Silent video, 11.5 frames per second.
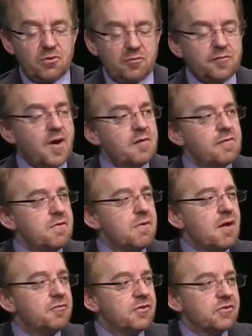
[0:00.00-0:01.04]
all five of you
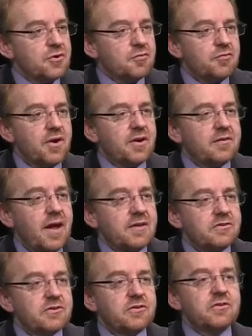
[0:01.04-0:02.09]
have to sort of write
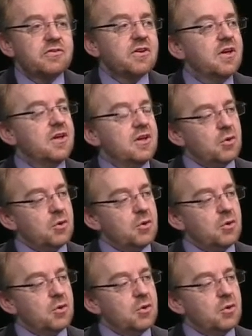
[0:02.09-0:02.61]
answers.